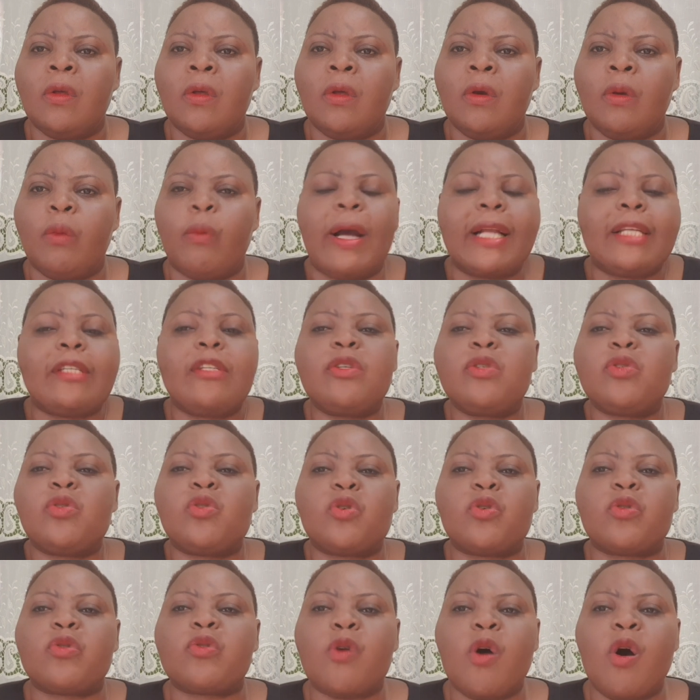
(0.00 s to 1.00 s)
What is
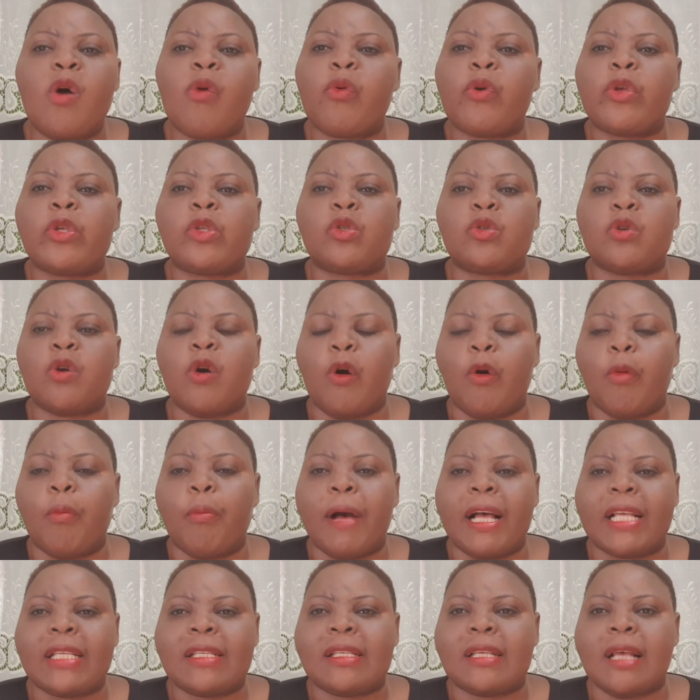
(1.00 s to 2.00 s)
wrong with you,
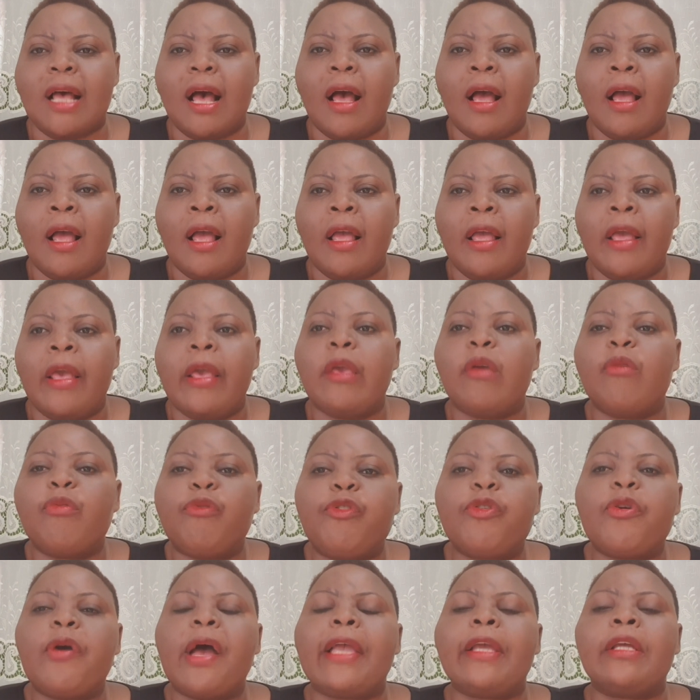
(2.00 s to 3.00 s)
Obasa? If
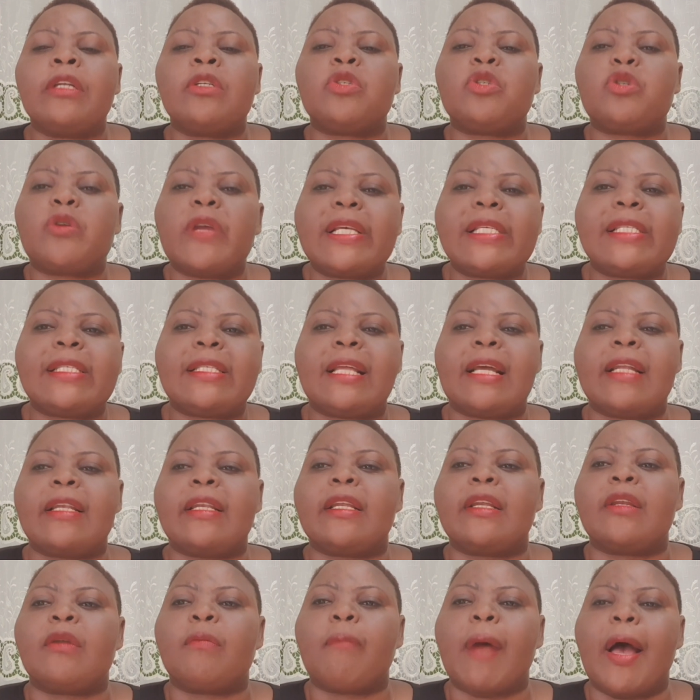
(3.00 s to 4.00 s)
you are interested
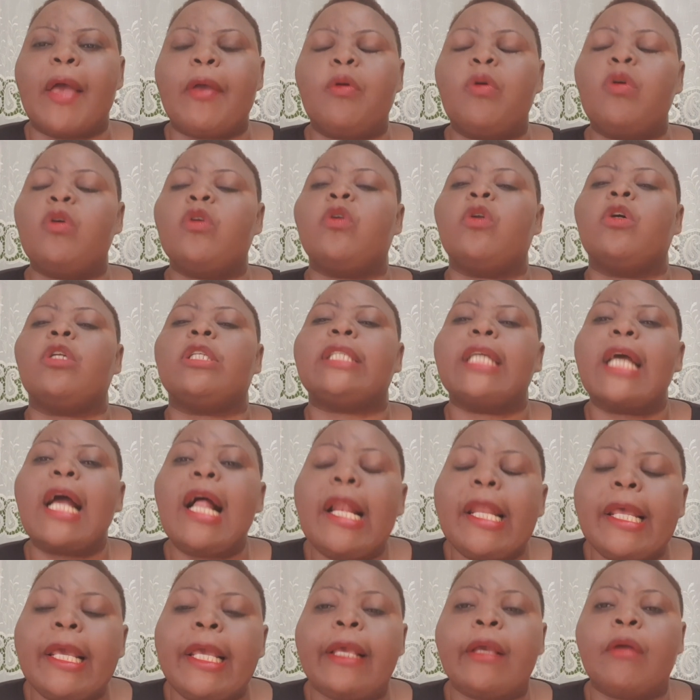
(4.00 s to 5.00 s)
in Mayuguno,
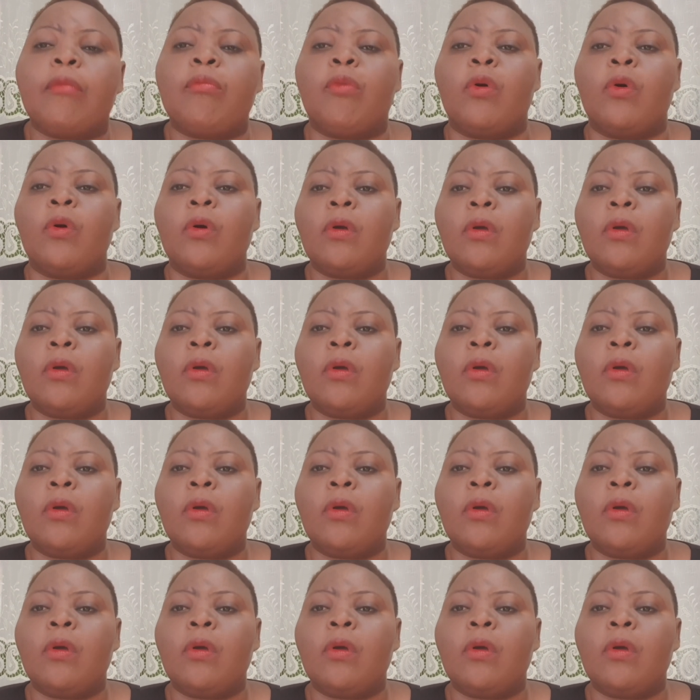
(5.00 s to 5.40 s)
tell him.